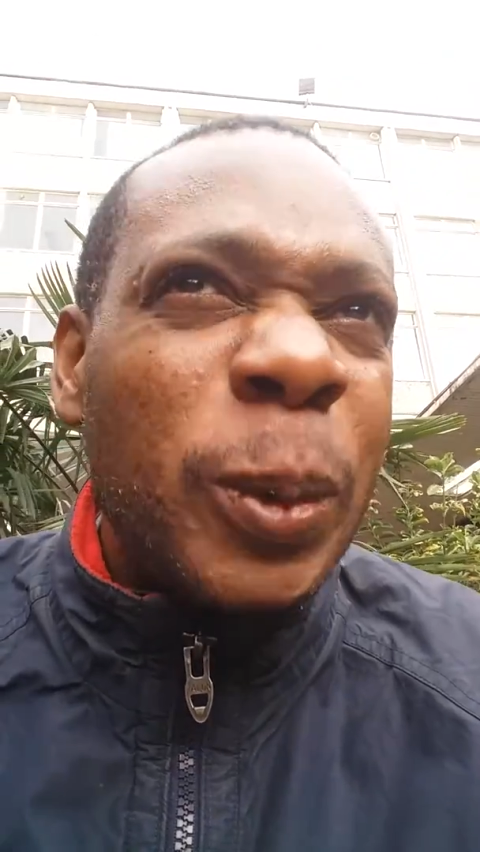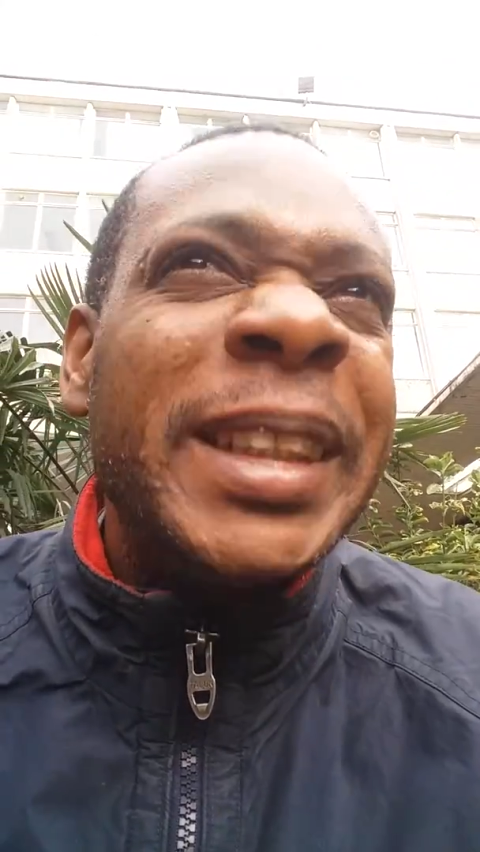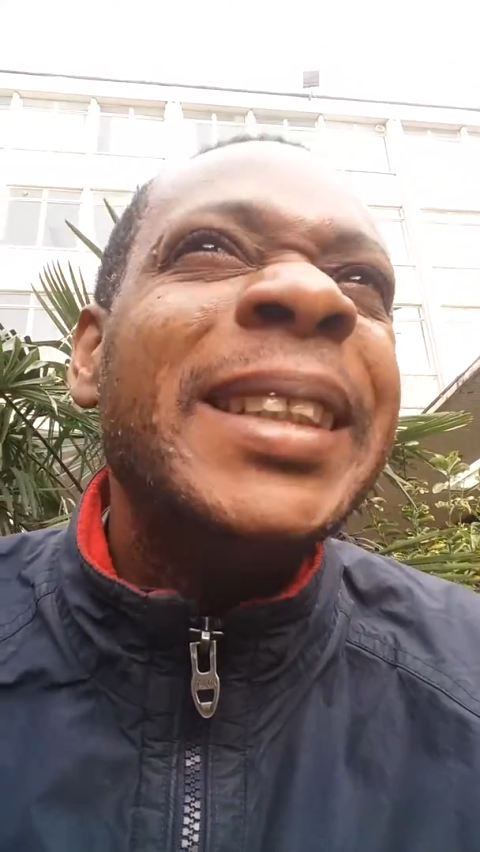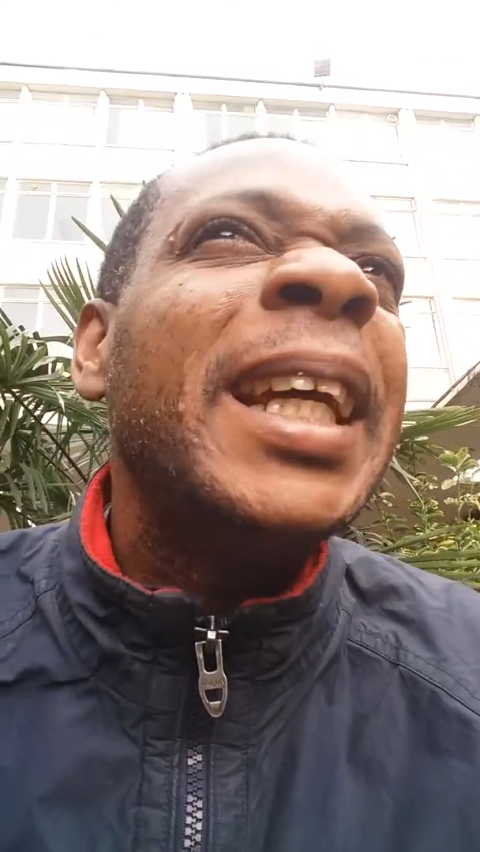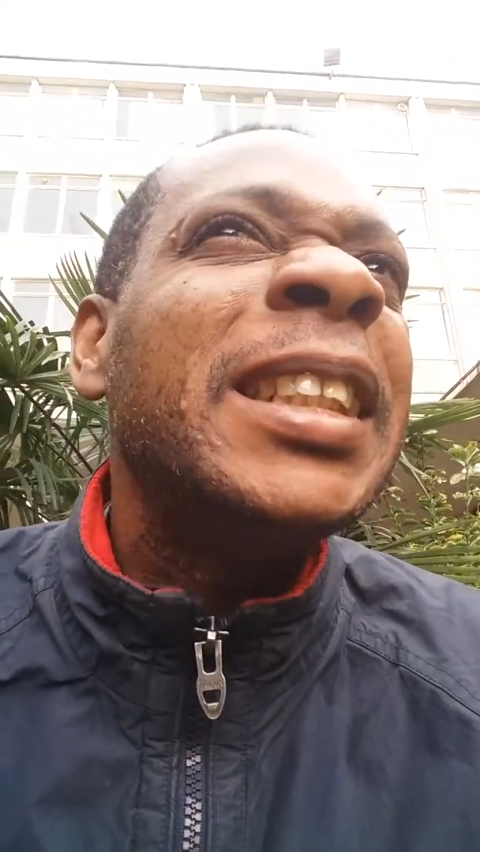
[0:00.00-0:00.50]

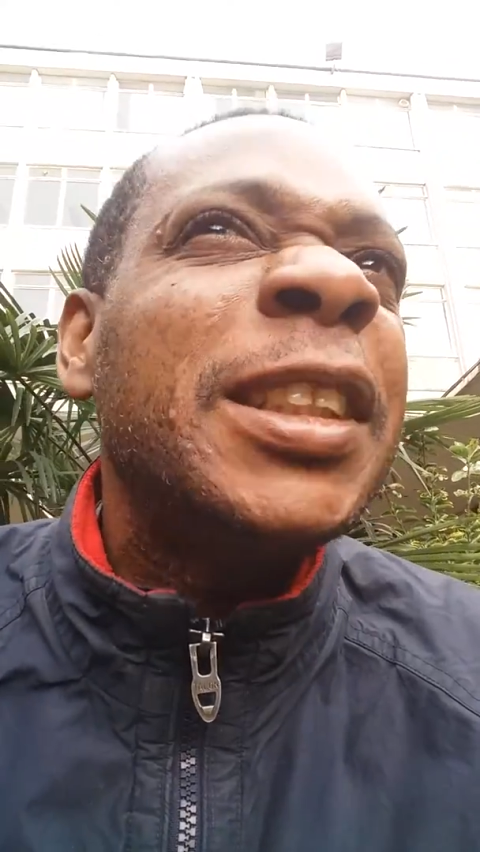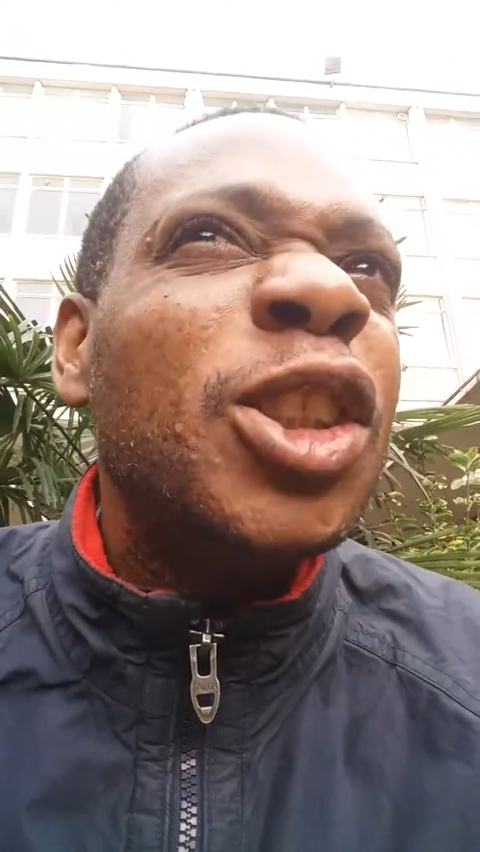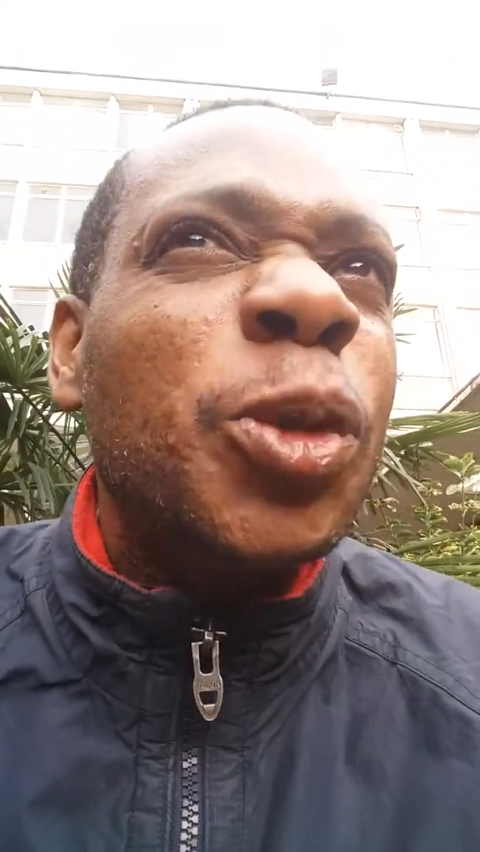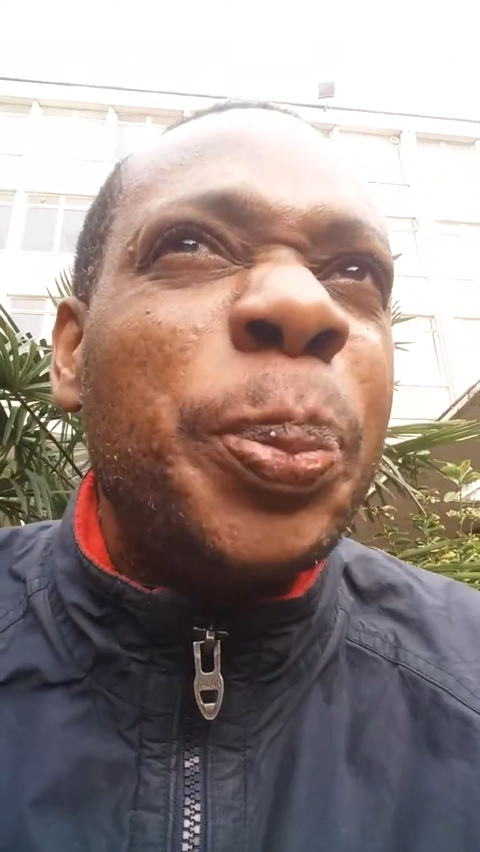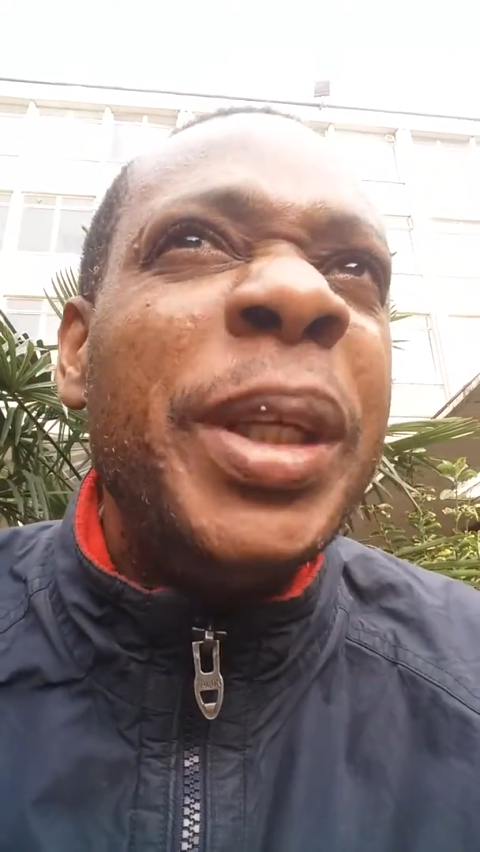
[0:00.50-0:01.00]
with
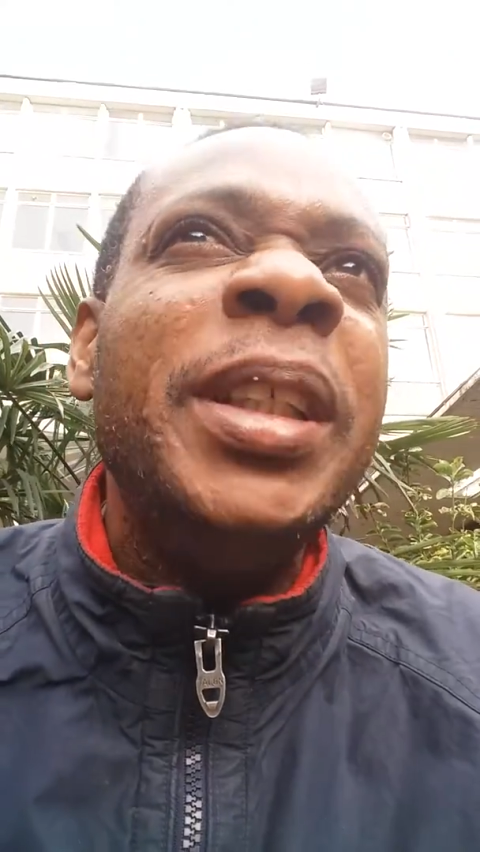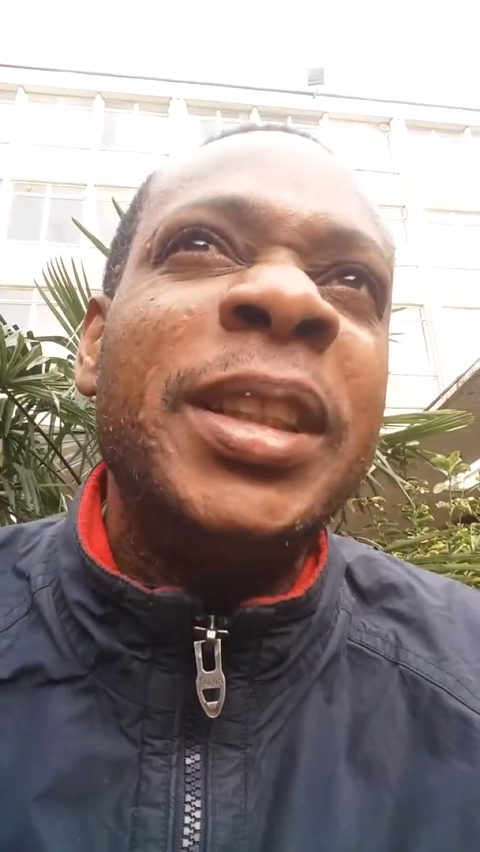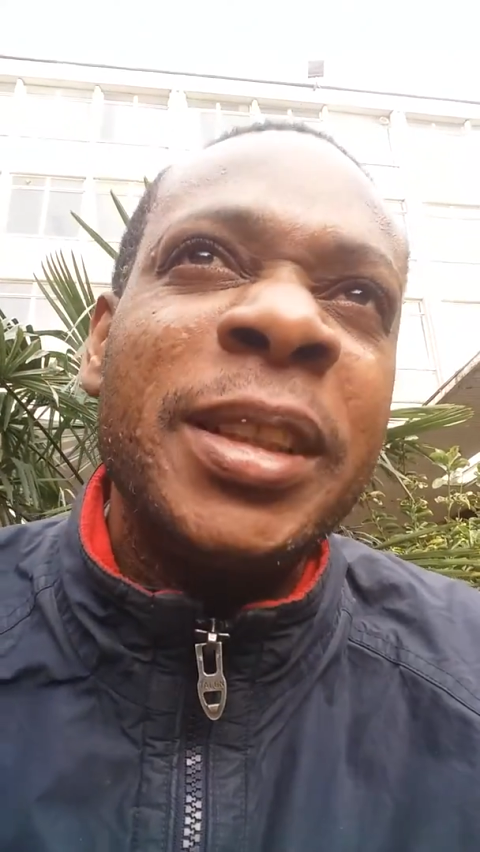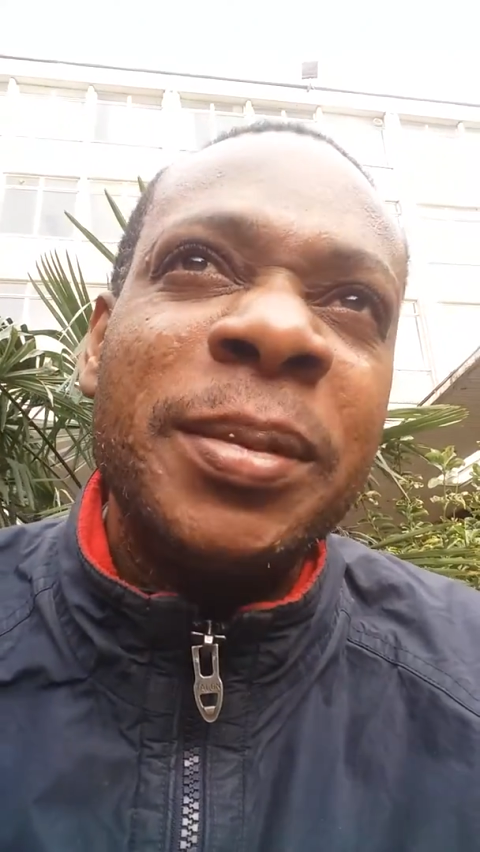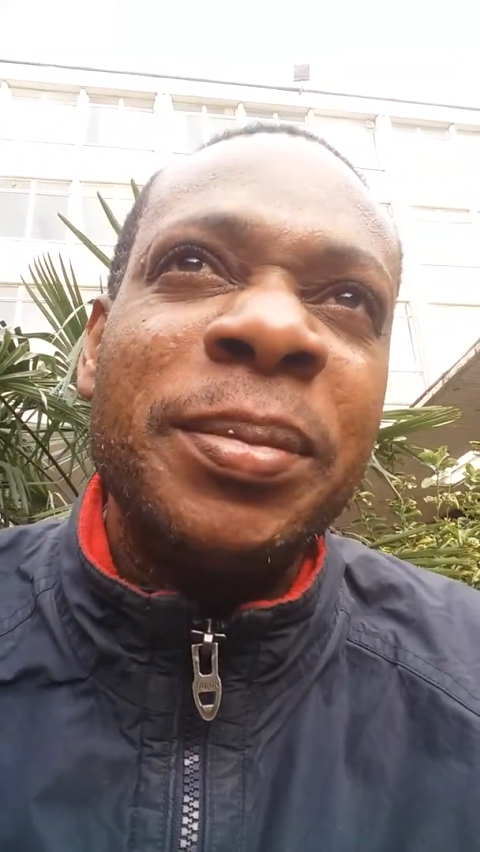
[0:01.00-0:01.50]
intensive speed.